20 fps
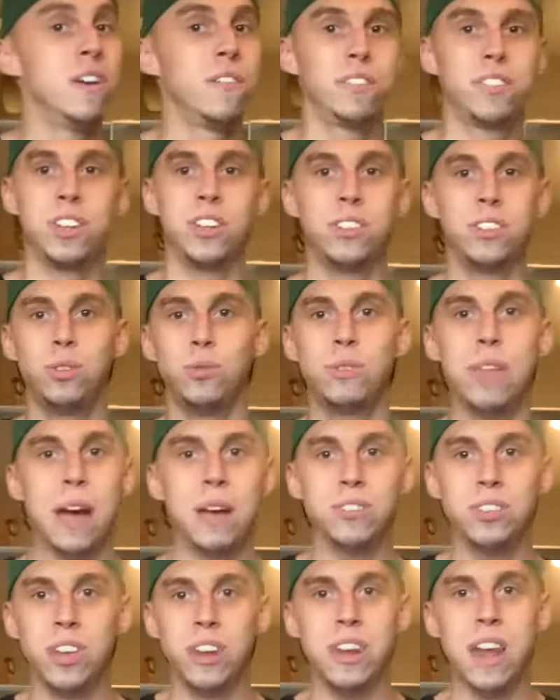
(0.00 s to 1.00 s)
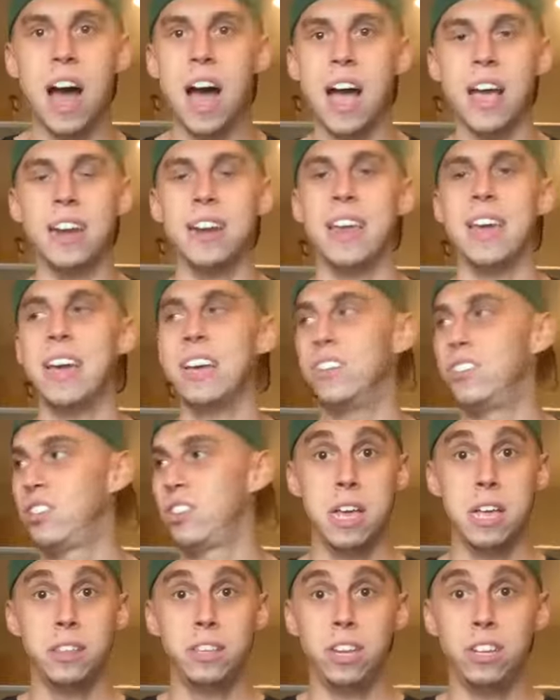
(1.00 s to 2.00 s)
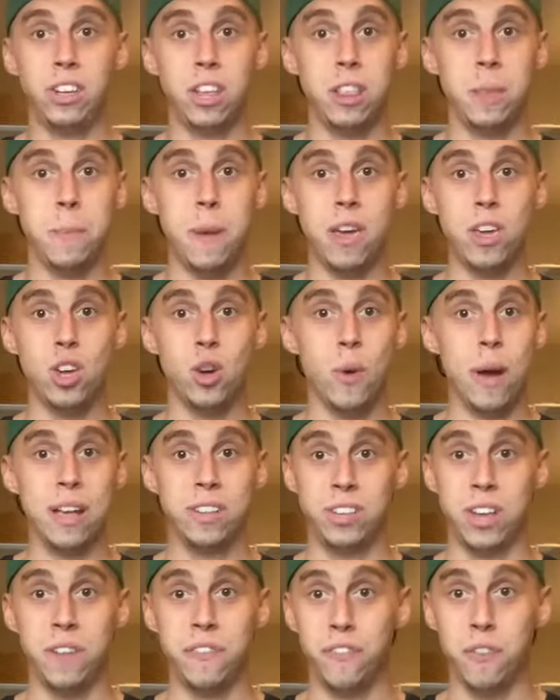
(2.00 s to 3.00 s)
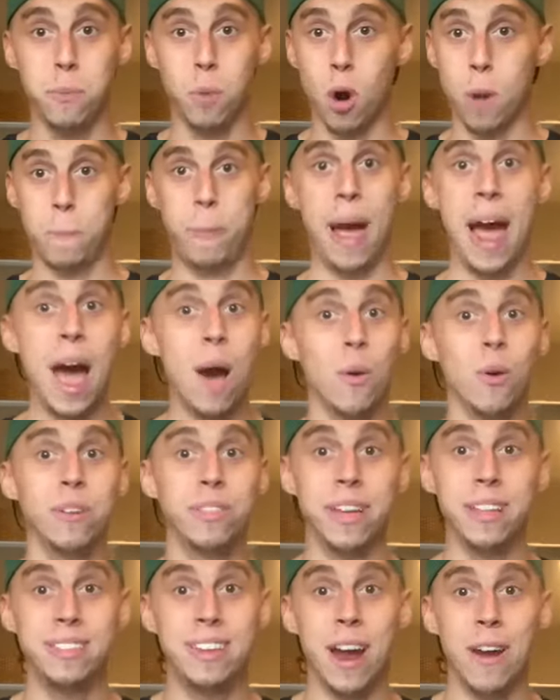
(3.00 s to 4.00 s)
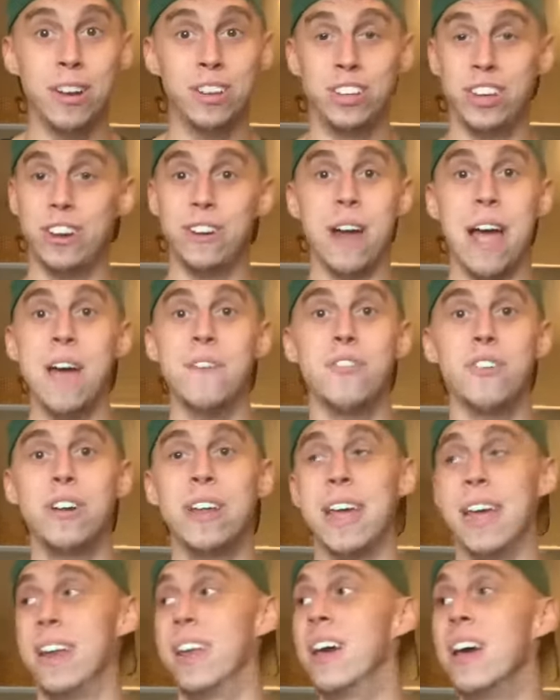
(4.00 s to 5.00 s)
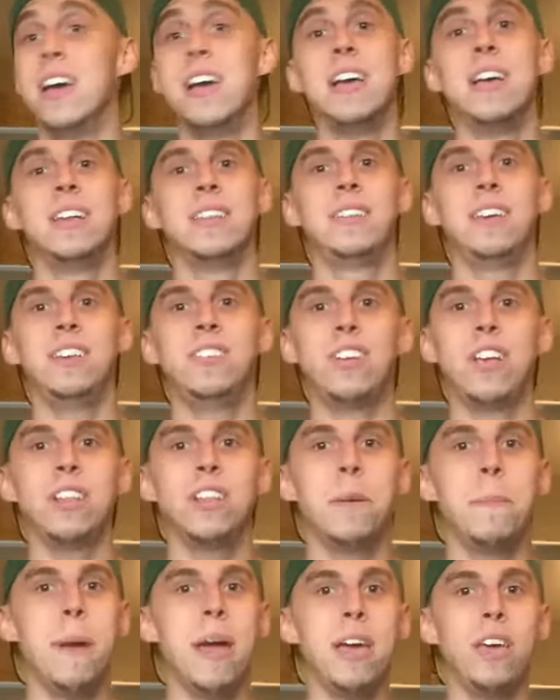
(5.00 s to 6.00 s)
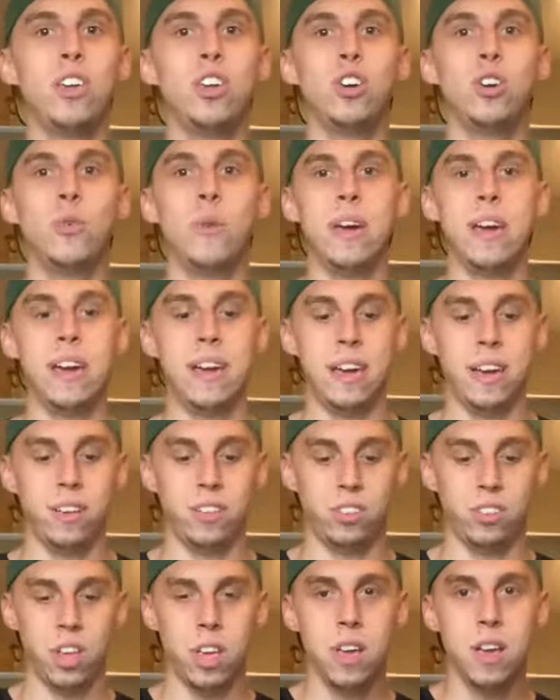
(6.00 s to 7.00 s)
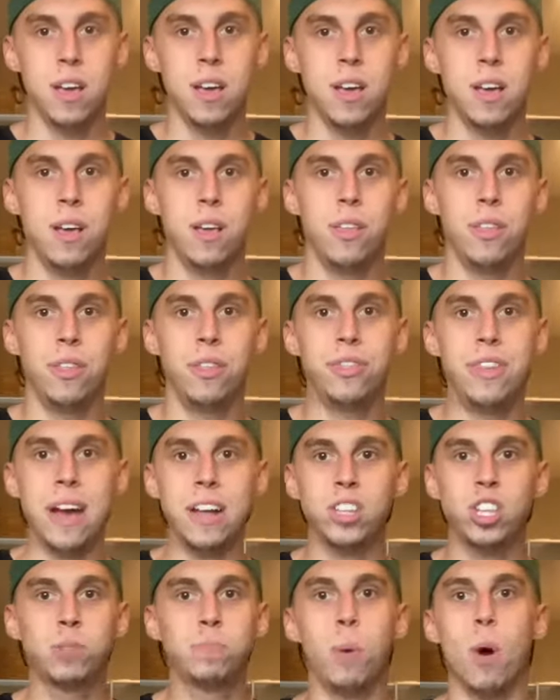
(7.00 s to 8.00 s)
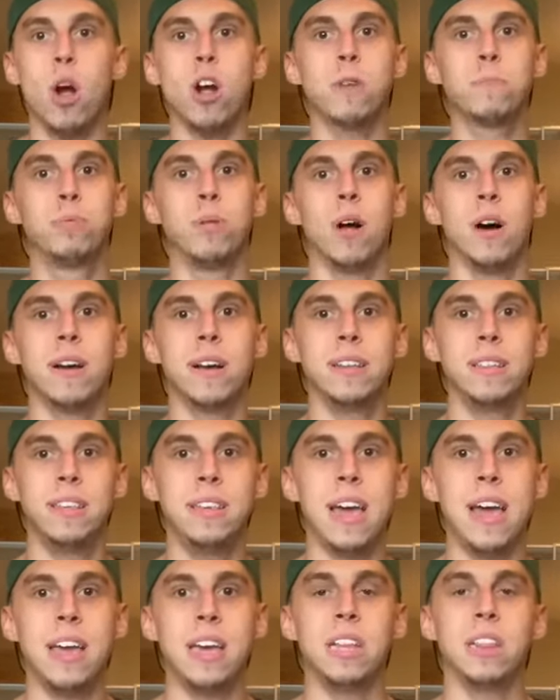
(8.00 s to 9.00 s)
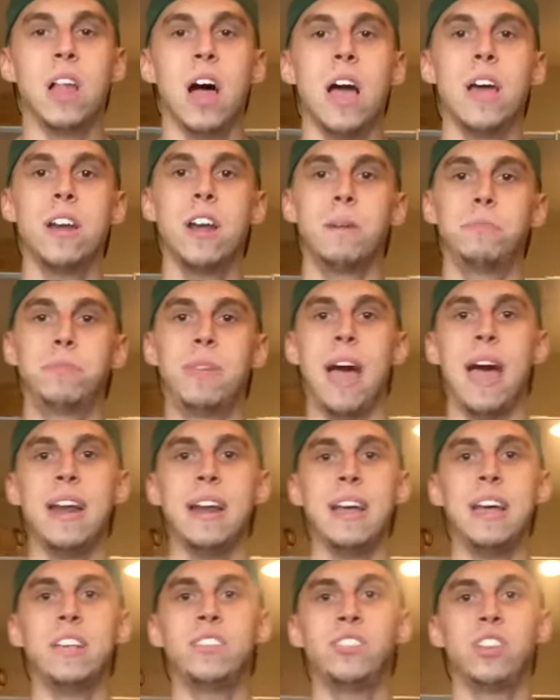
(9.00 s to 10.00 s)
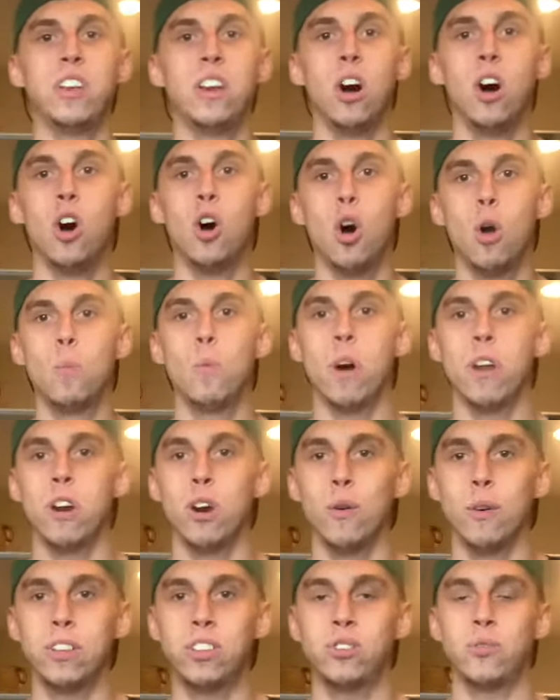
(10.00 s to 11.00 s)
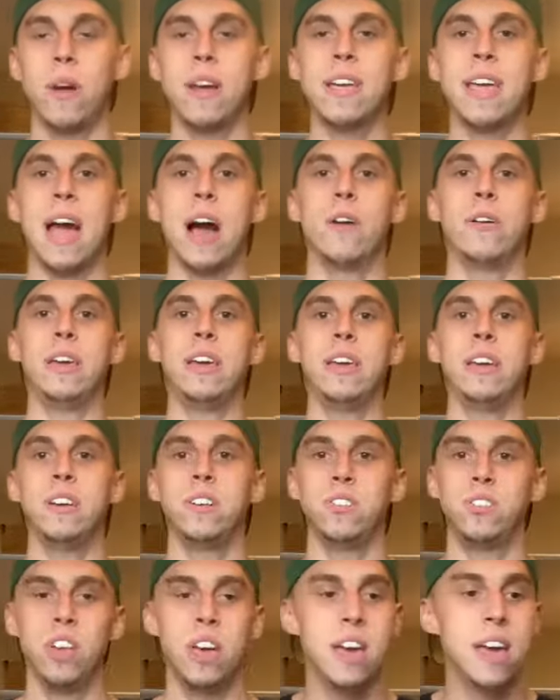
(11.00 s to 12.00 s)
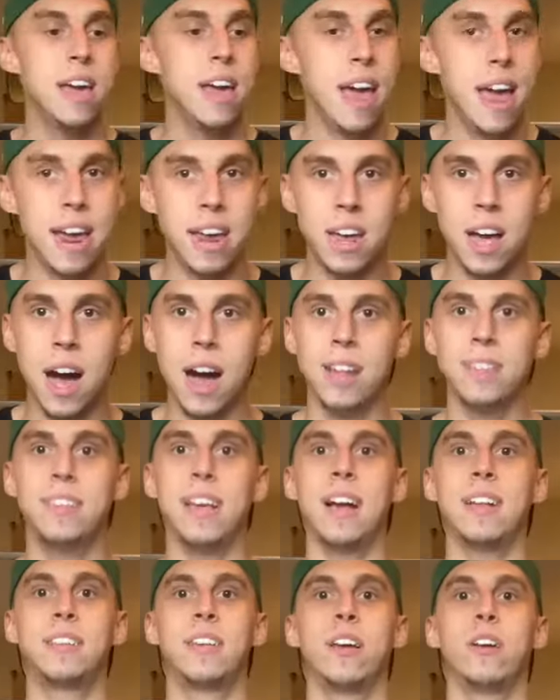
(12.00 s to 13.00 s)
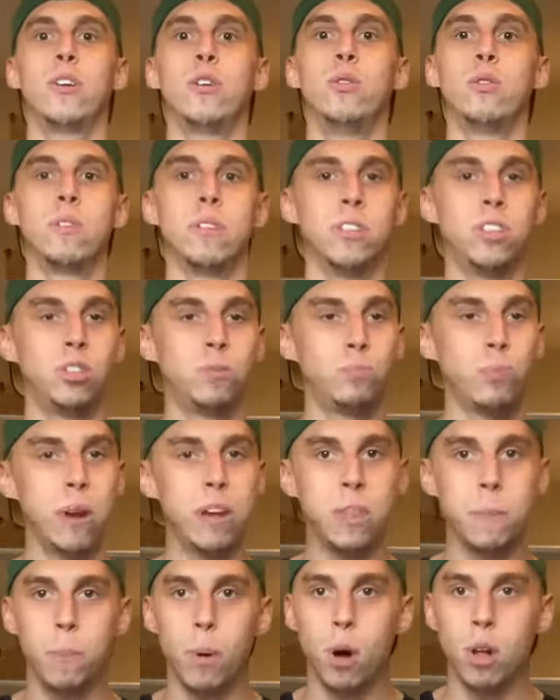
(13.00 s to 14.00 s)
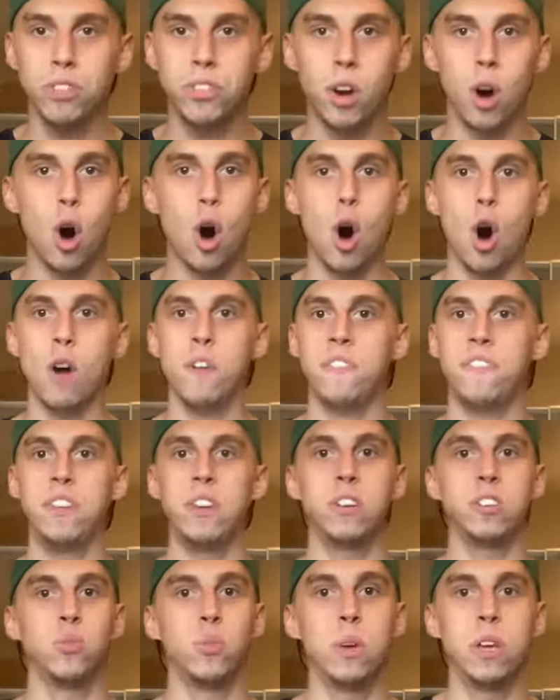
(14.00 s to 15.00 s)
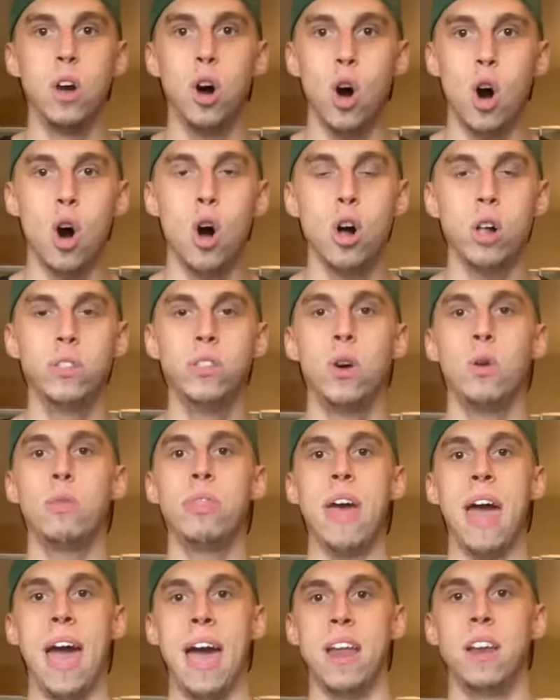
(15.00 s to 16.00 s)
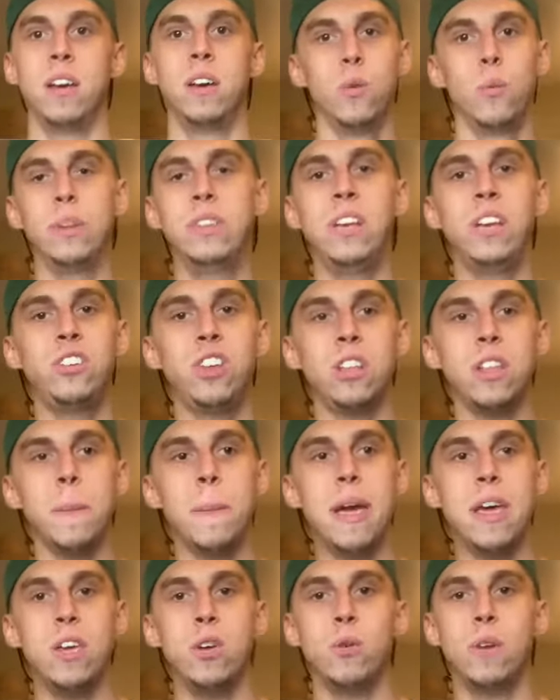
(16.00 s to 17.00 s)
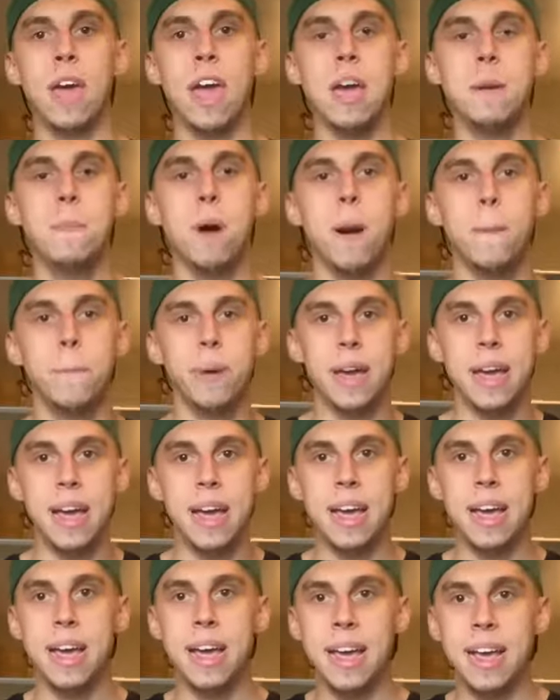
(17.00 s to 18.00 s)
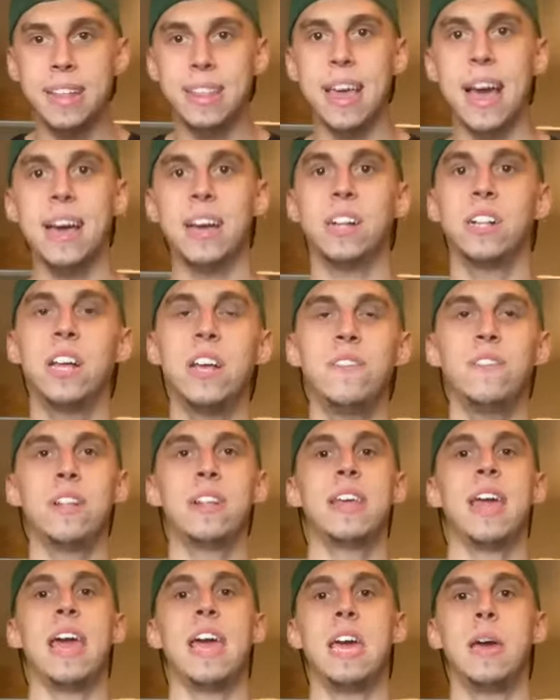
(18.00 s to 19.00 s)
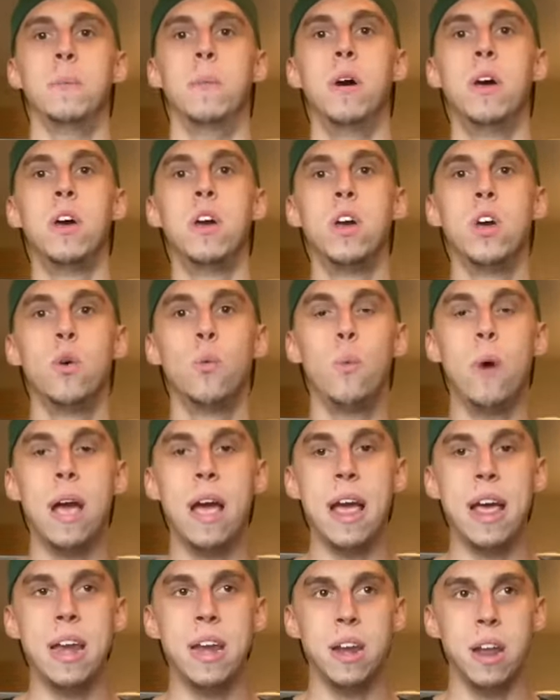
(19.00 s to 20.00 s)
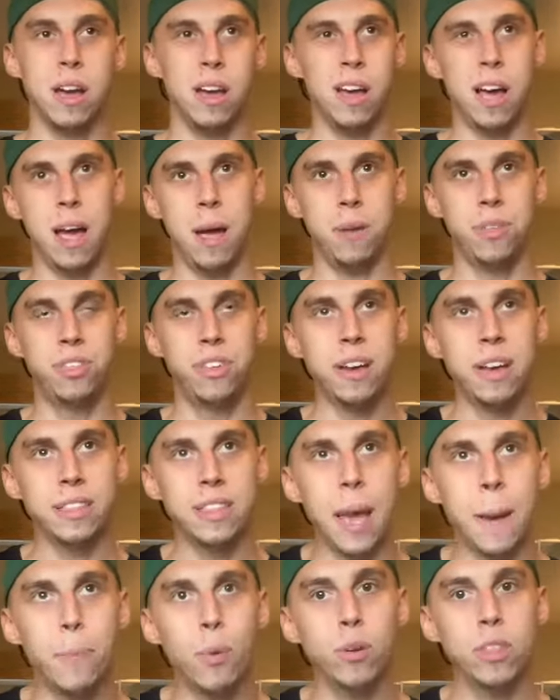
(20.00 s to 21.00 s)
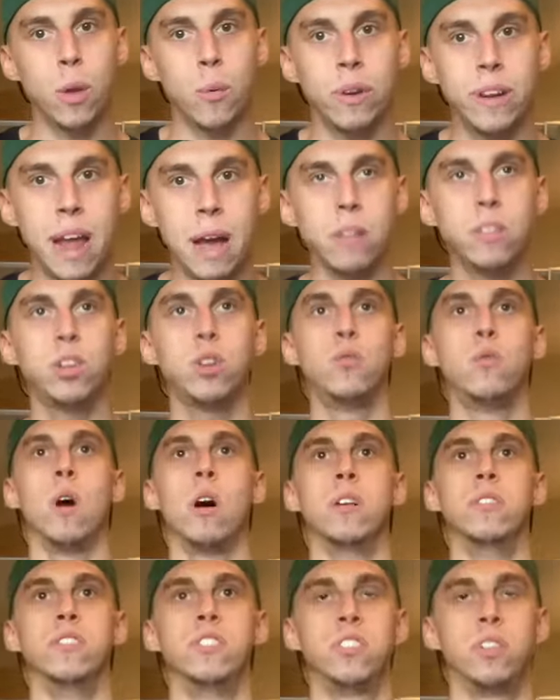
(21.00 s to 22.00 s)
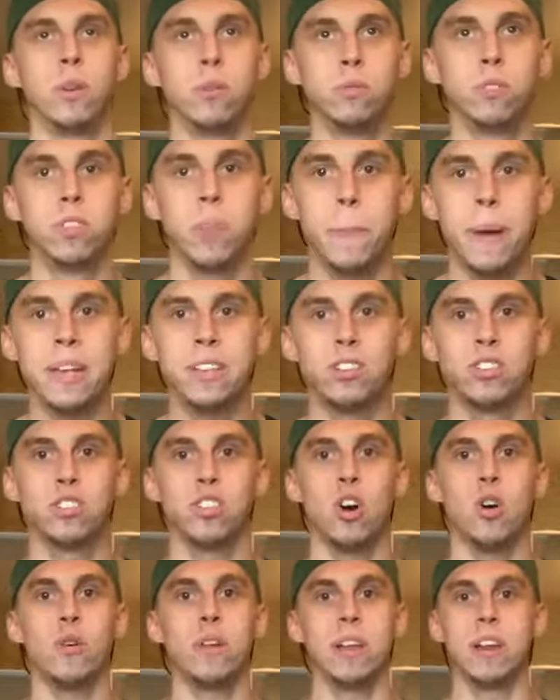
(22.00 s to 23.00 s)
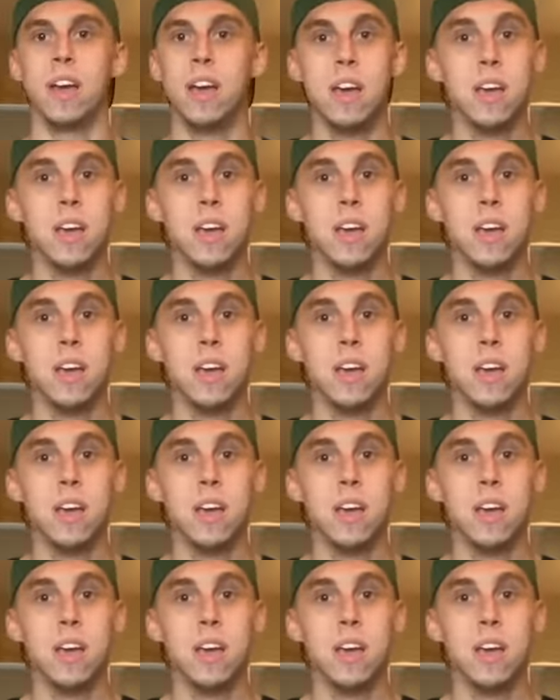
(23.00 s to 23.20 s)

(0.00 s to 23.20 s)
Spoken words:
To 2009-ish. DJ LeMahieu has hit for more power than Derek Jeter ever did. DJ LeMahieu is that spark plug in the Yankee lineup that isn't a home run or a strikeout. He is a contact hitter who can spray the ball to all fields. We all know that. When DJ LeMahieu came up in that Cleveland game, when I think at that point they were down 2 runs, it was the bases loaded,